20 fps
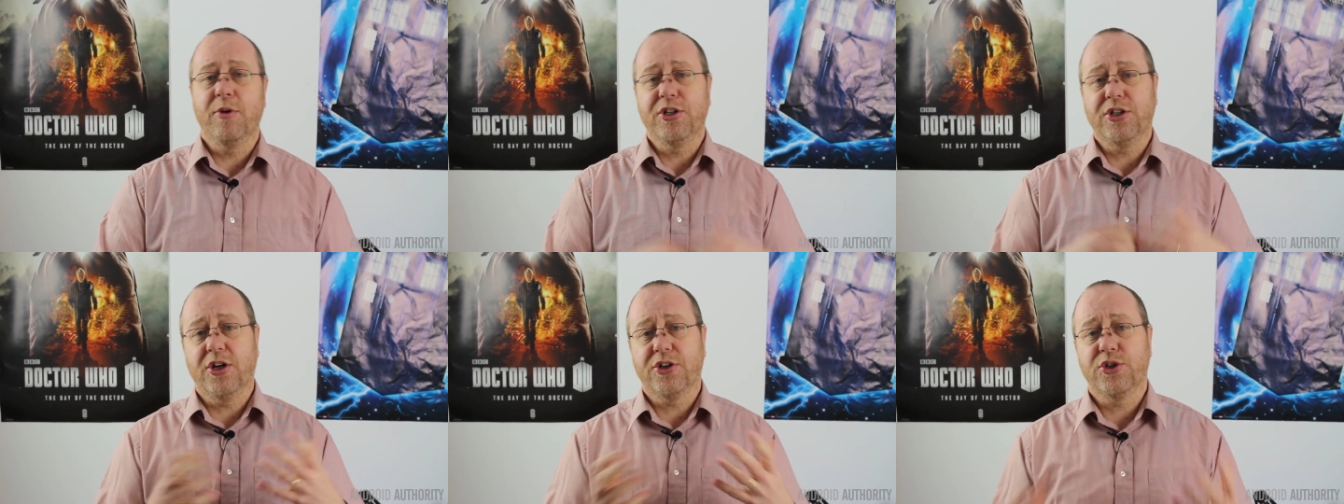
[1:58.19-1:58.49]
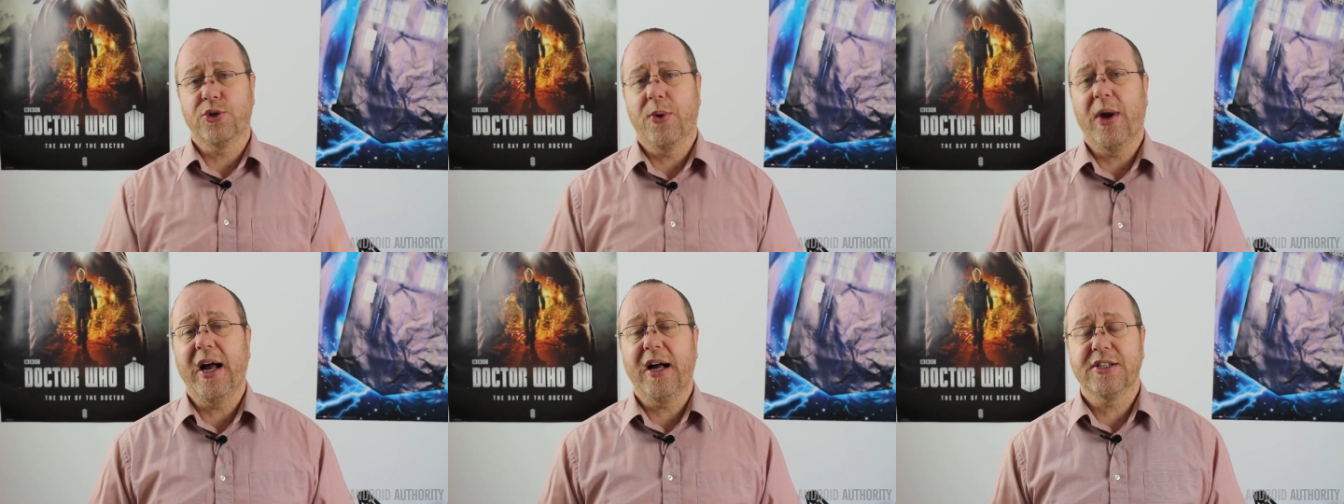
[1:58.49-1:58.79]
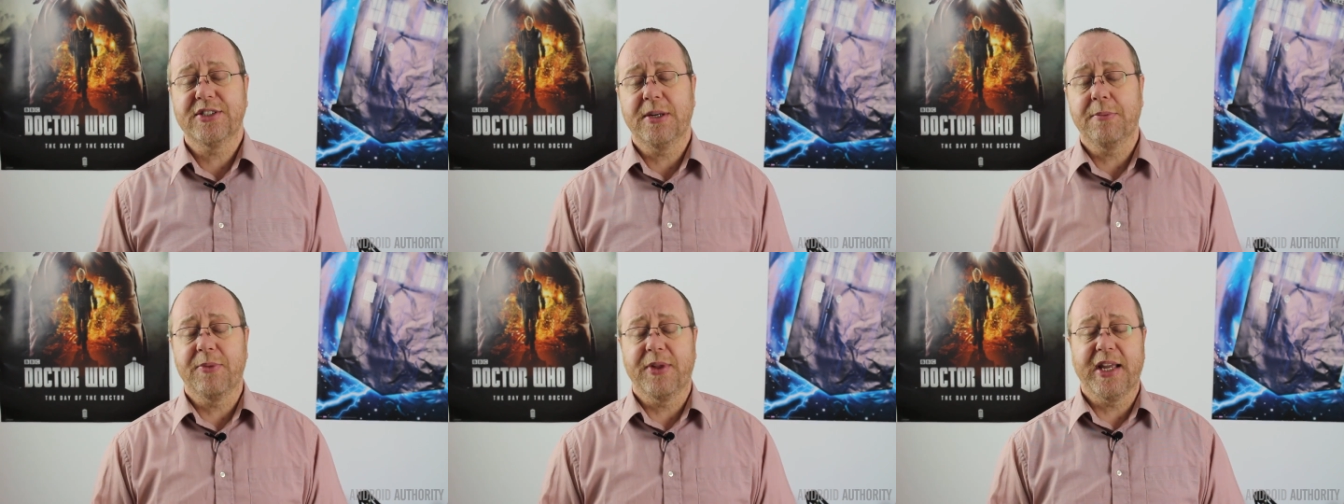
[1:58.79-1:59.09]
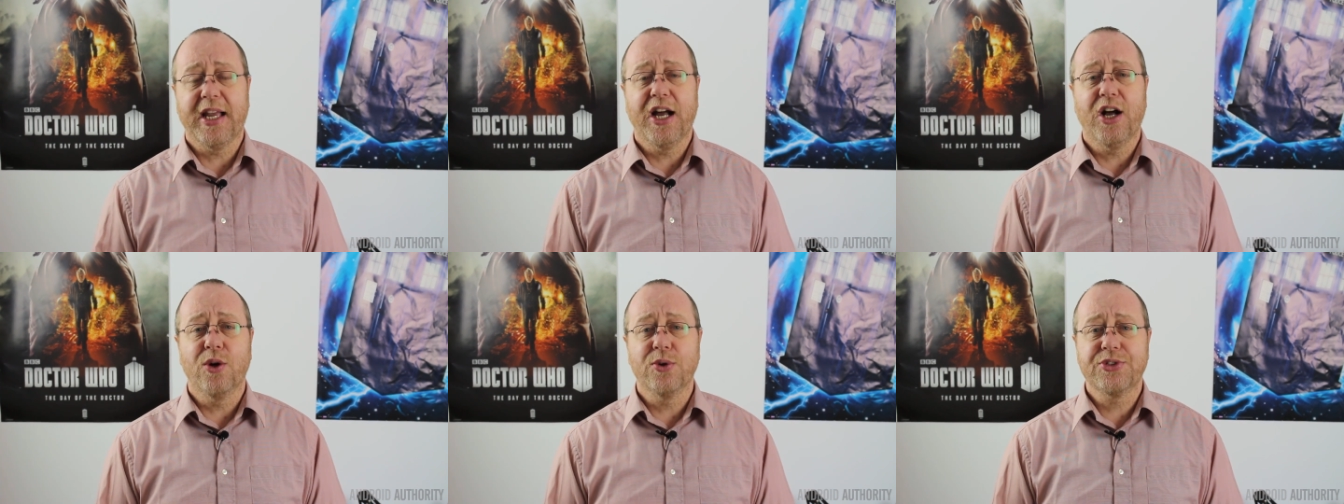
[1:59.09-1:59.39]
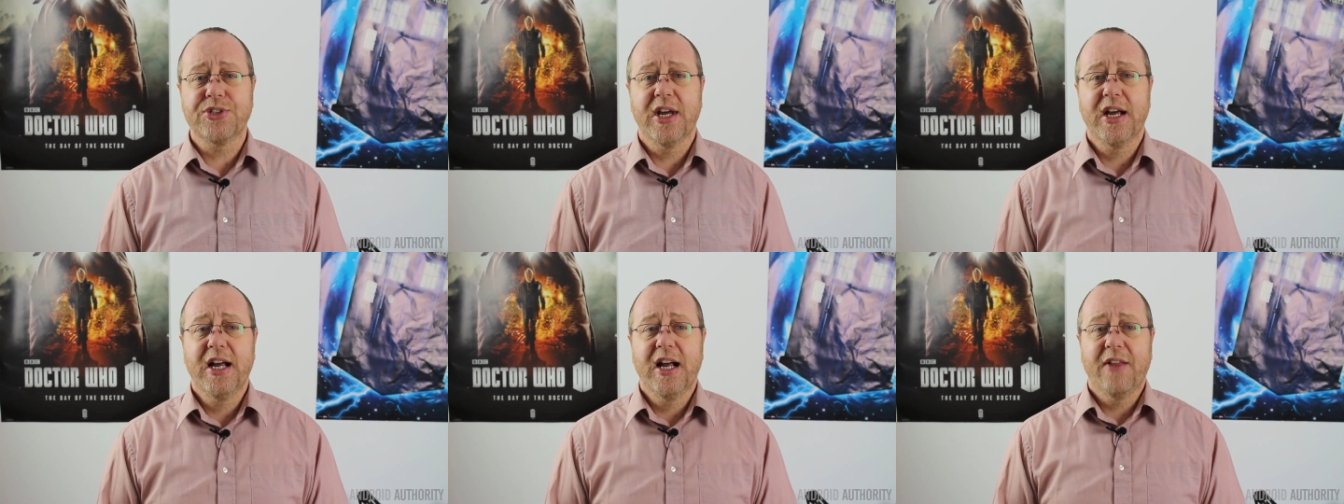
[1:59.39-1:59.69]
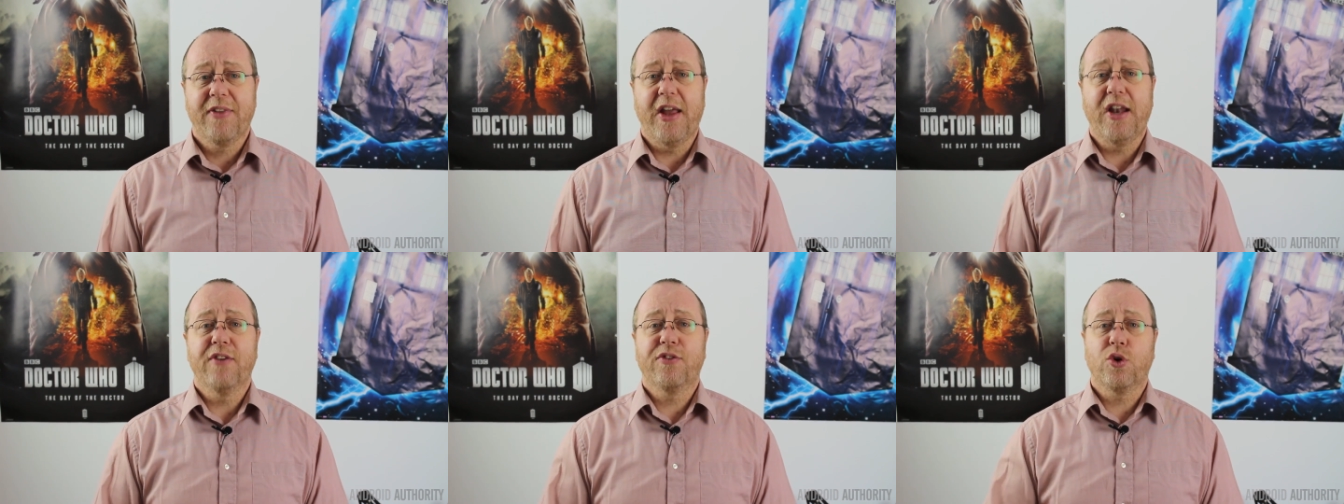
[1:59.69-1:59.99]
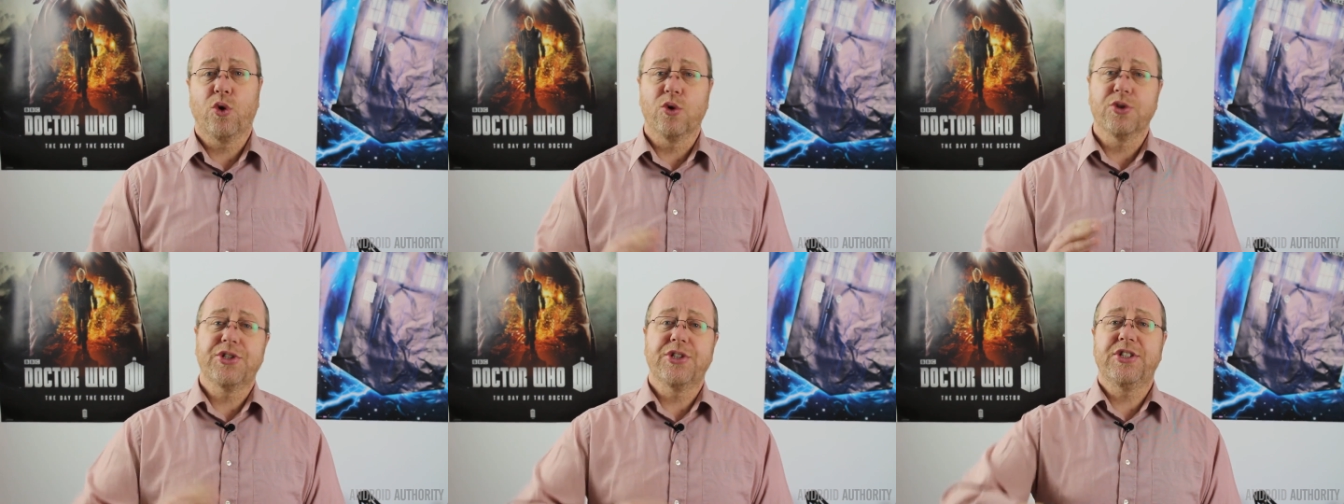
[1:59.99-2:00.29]
or you start to do something else, then of
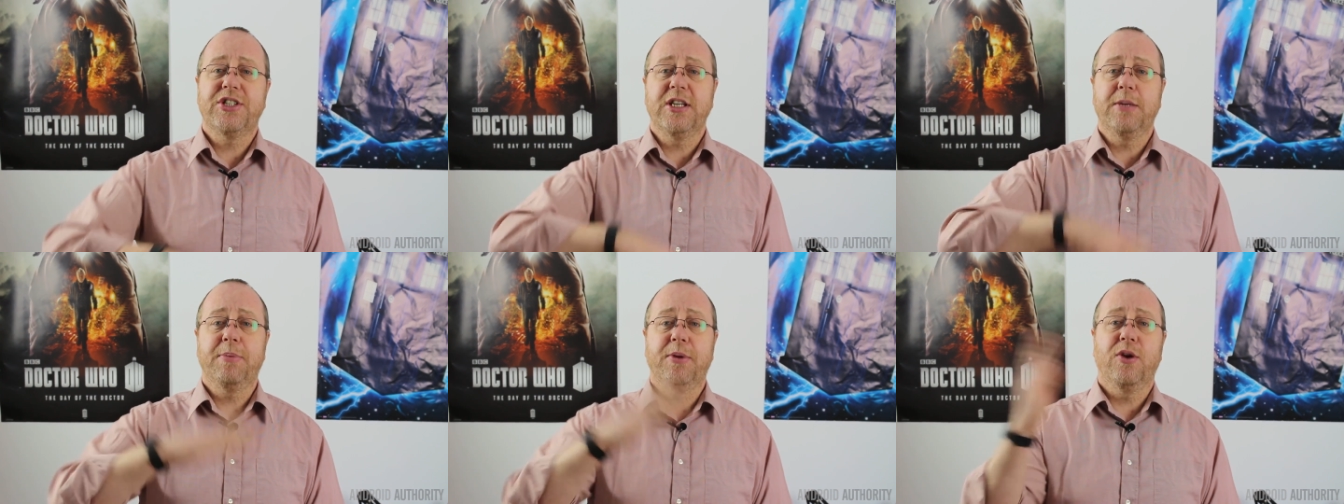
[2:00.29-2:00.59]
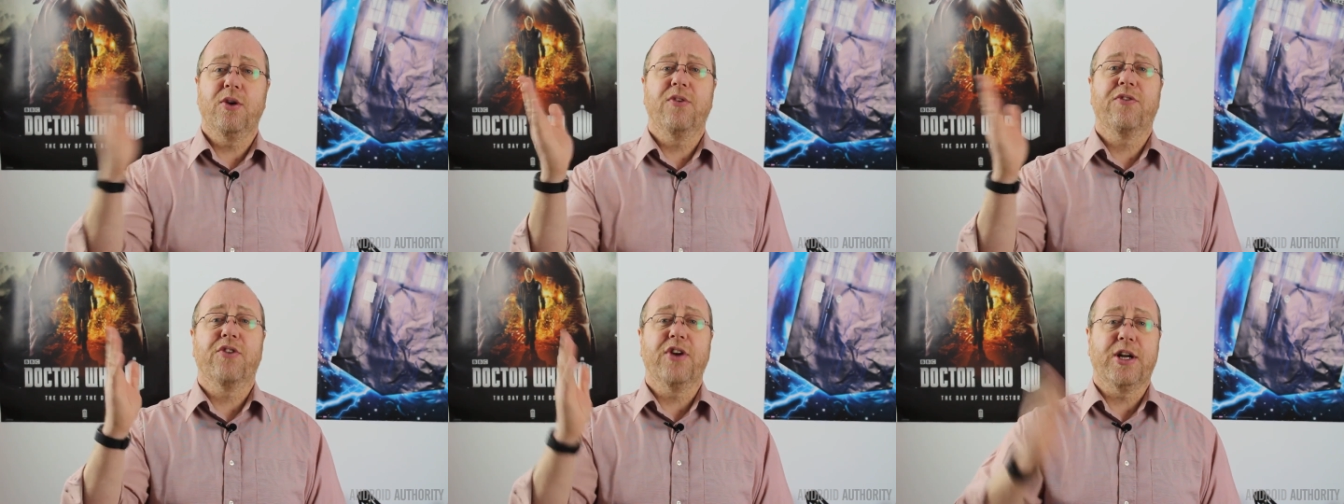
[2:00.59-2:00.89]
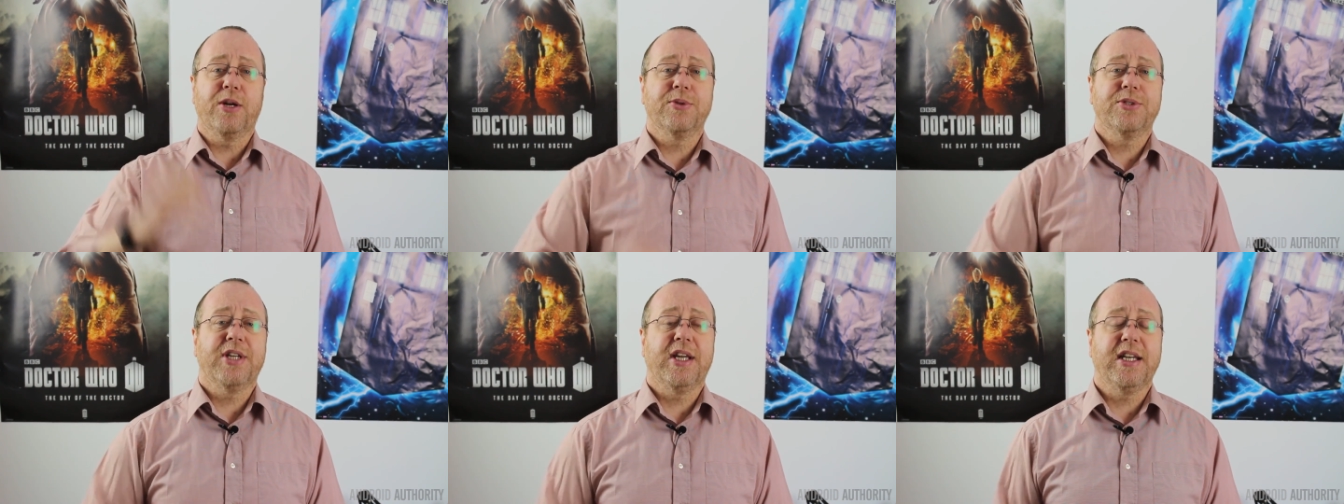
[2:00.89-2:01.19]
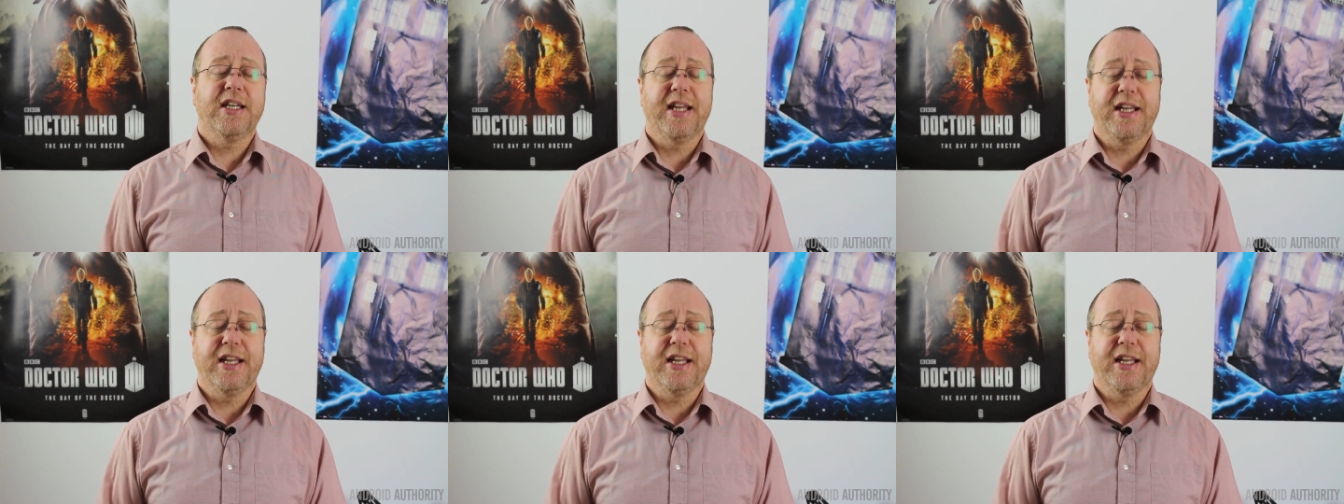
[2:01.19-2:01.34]
course the C P U frequency